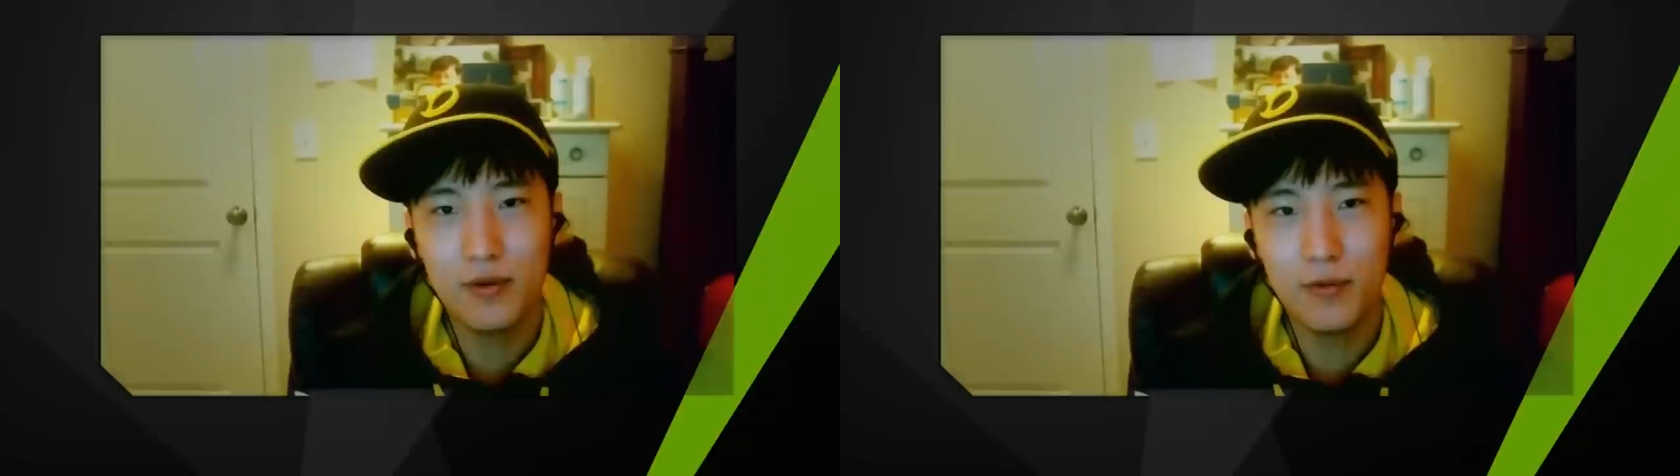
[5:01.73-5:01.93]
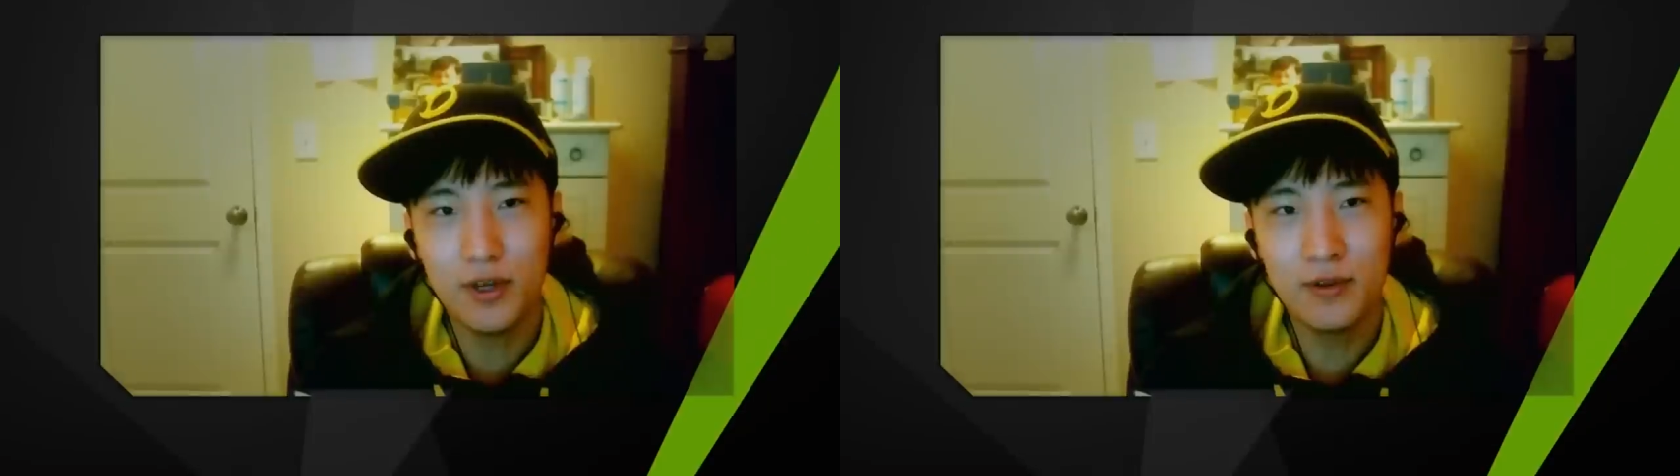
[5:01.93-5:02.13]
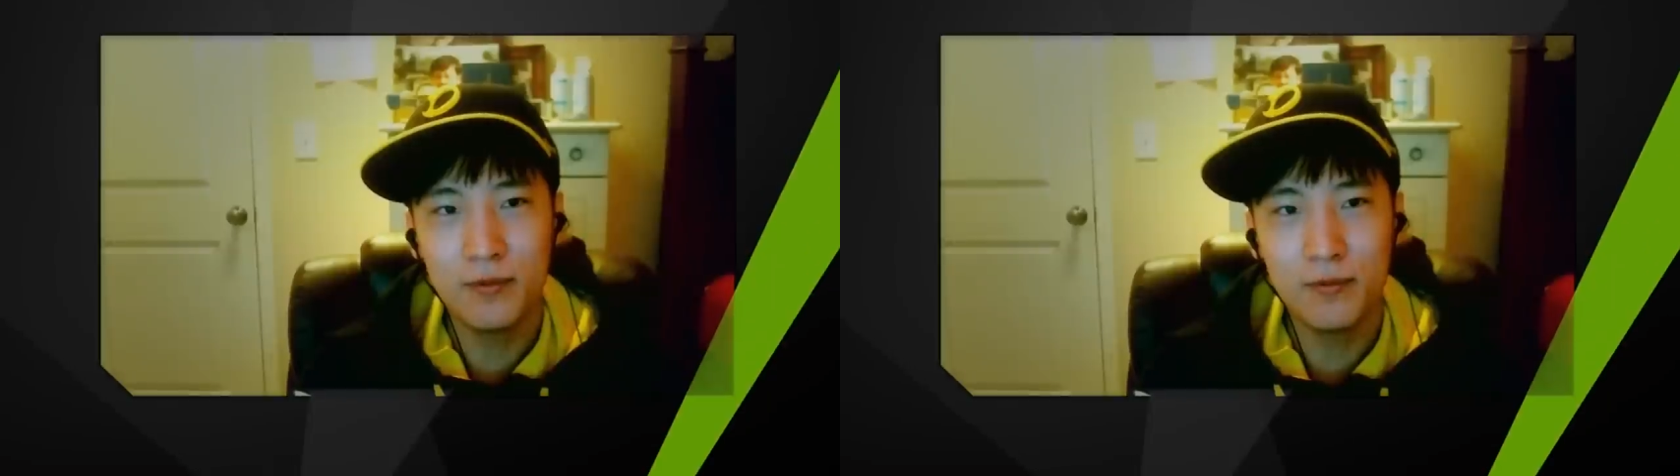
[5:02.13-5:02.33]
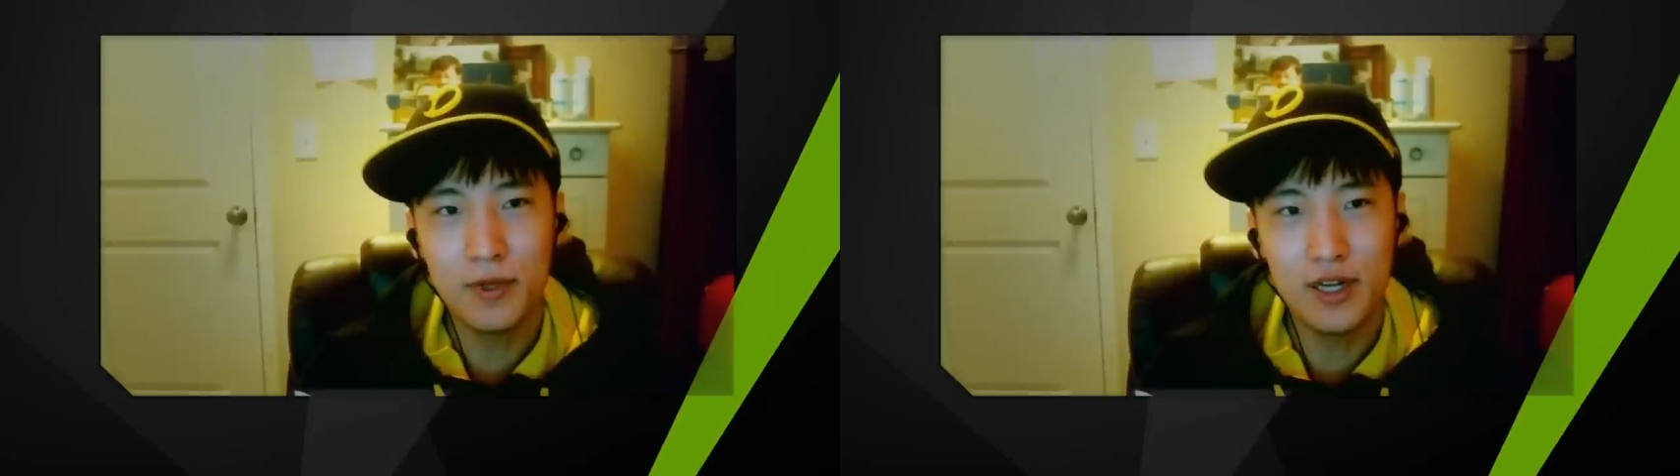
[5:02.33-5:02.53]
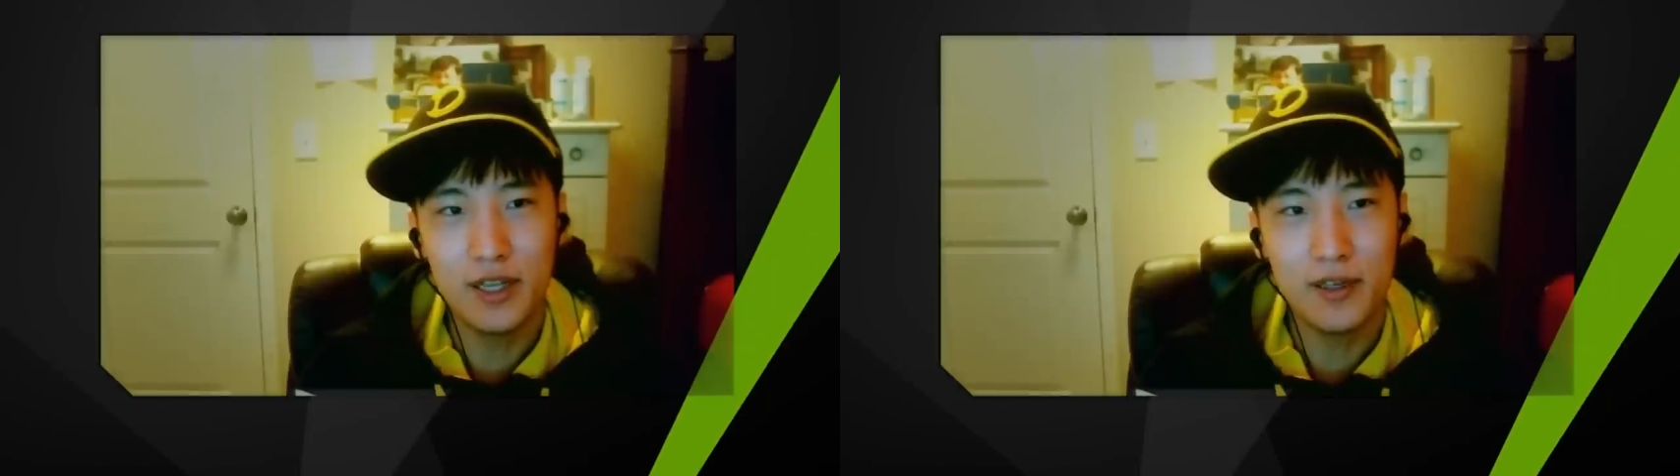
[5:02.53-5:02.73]
one
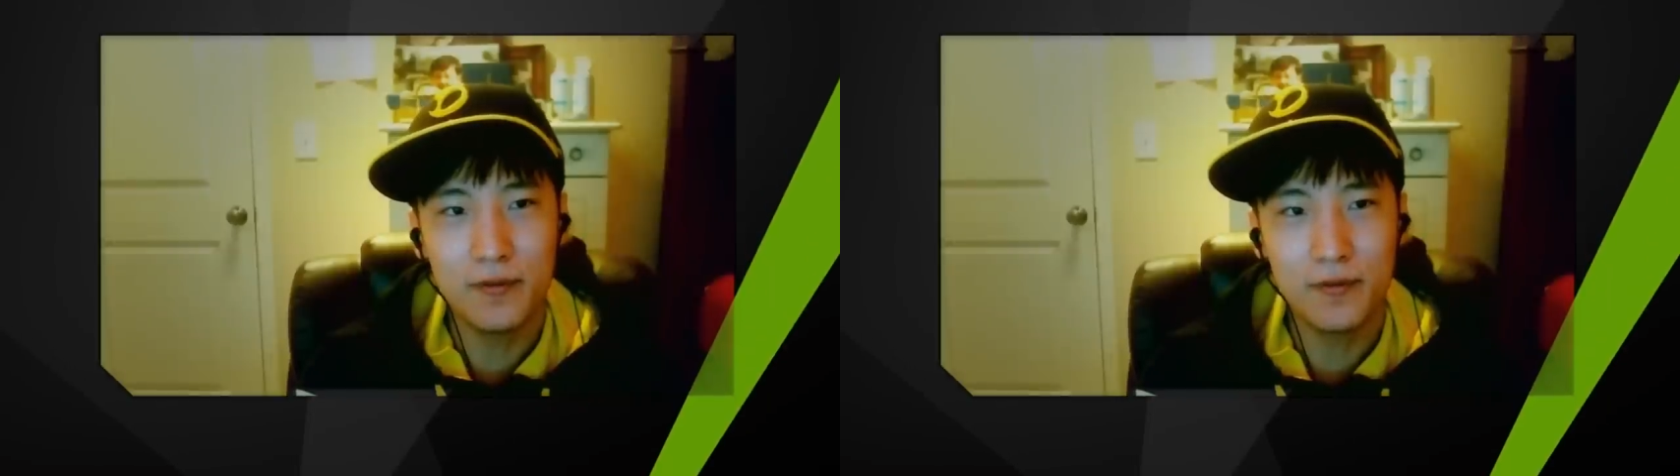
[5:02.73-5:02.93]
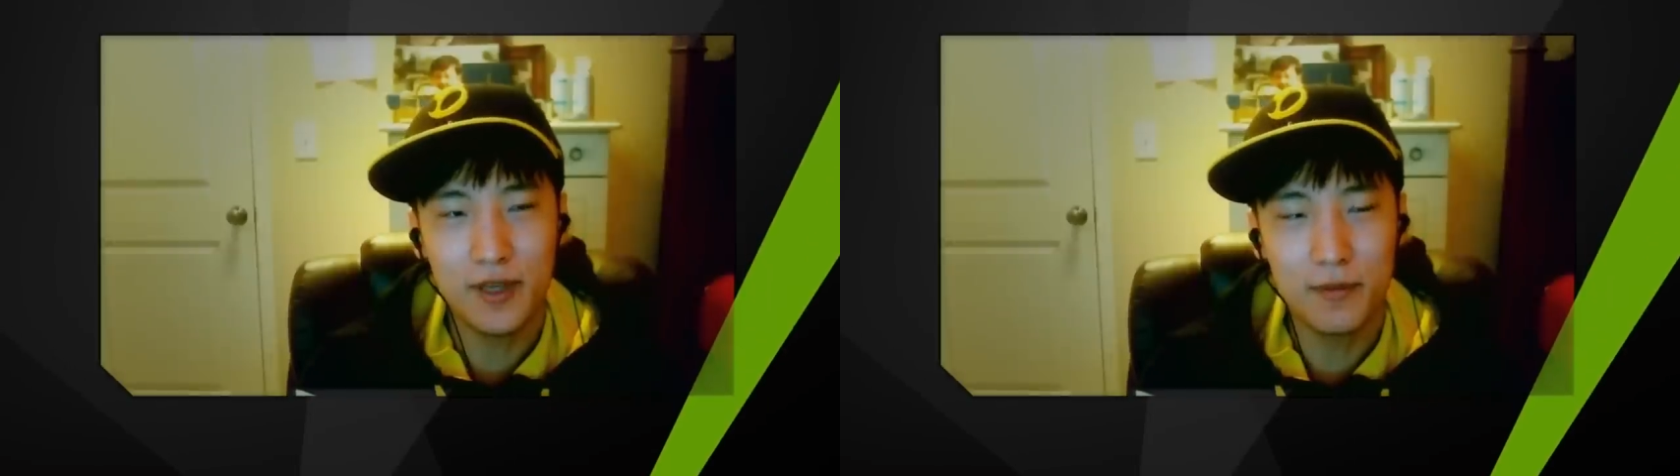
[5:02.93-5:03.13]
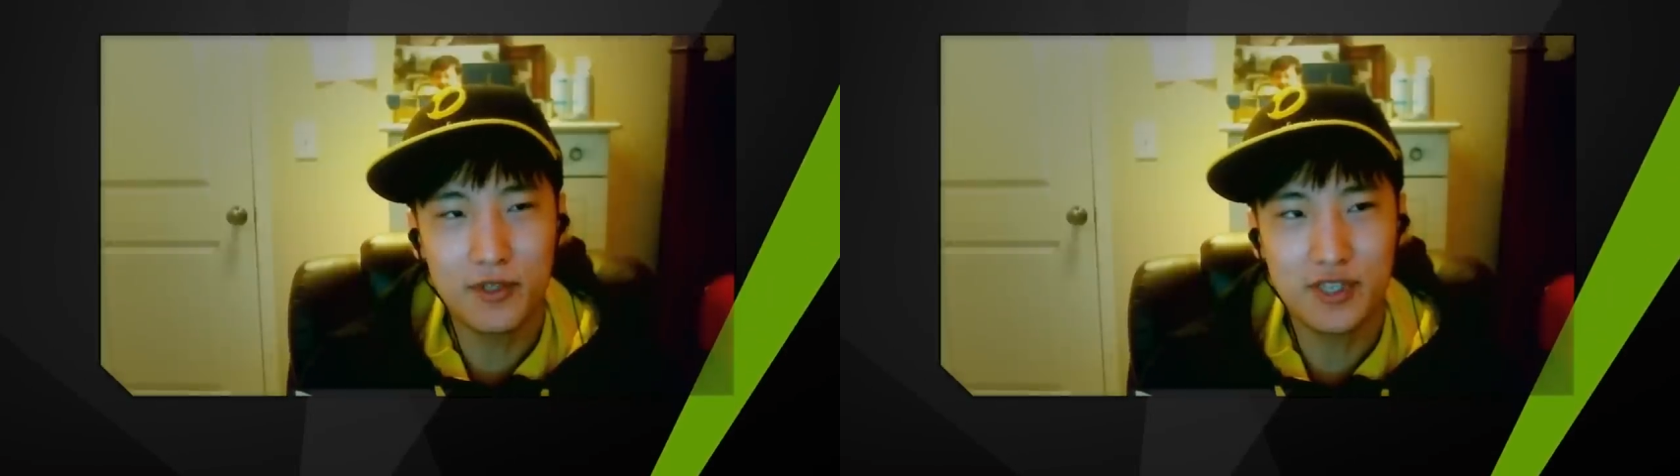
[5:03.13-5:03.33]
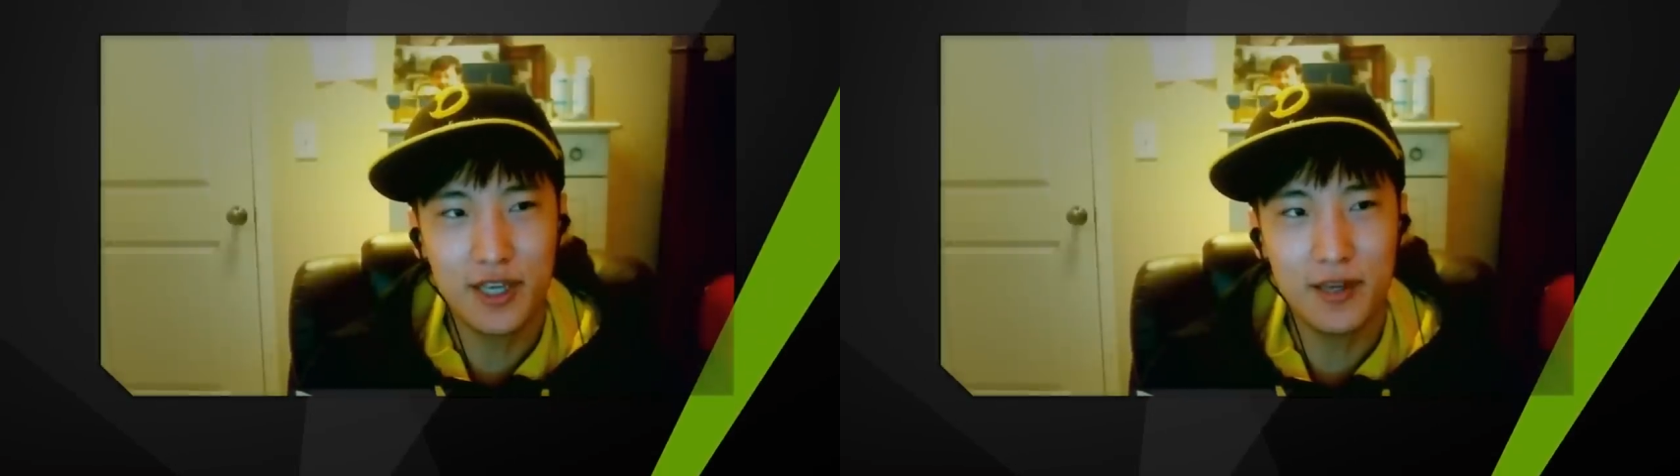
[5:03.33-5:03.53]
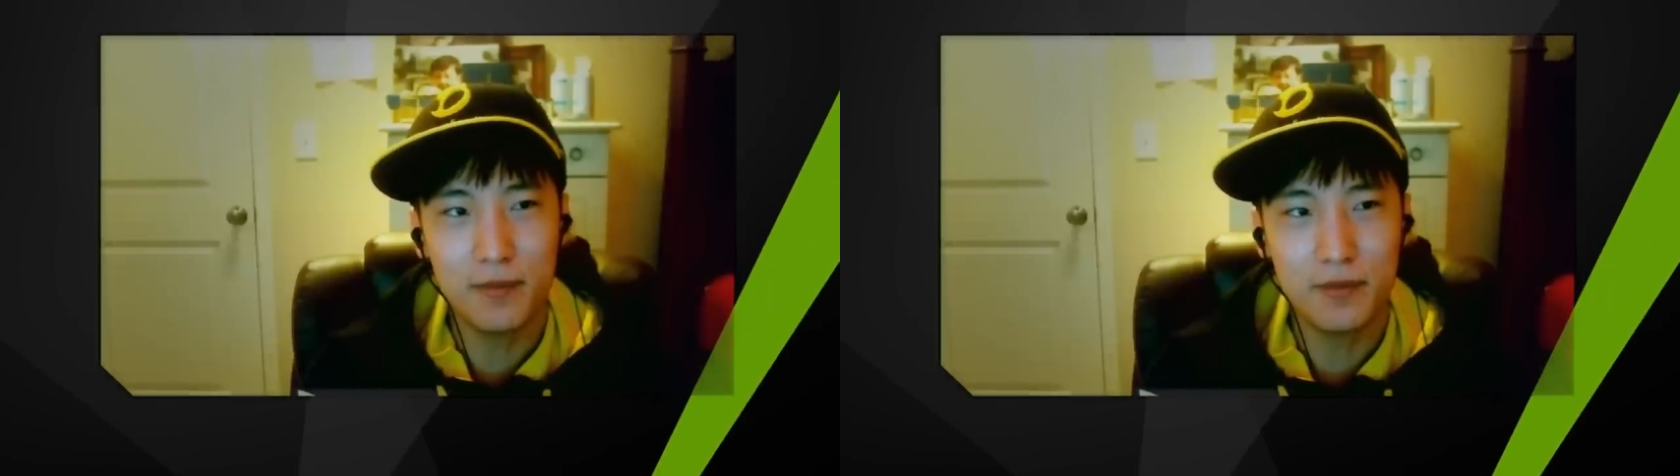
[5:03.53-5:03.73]
really famous
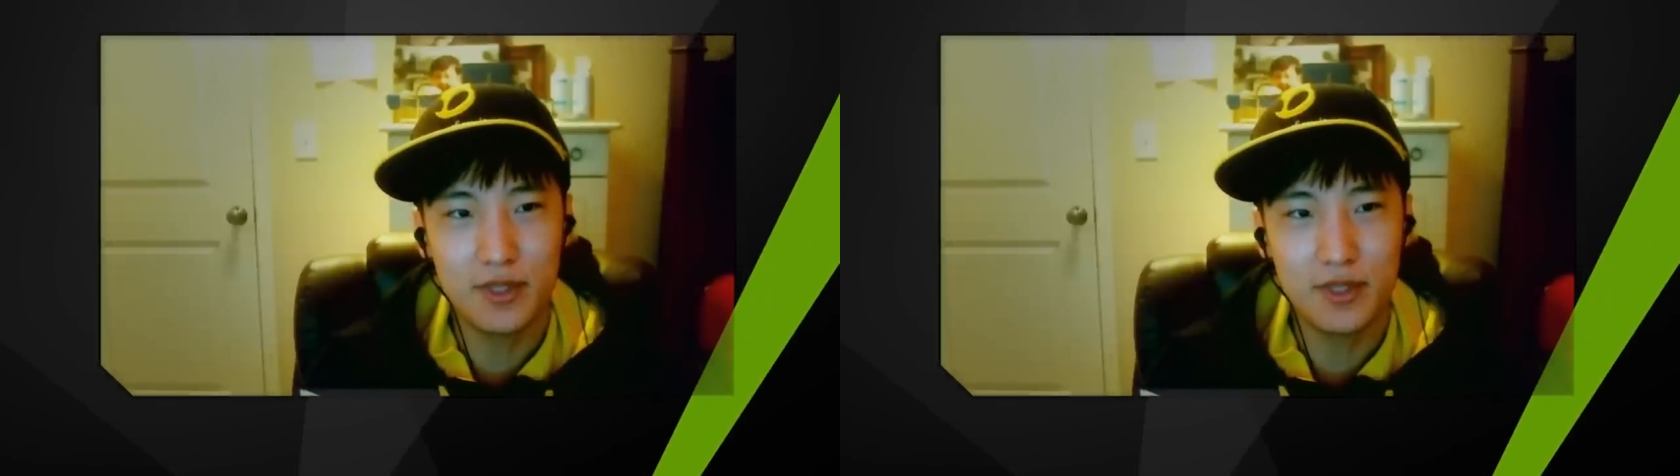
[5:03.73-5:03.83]
game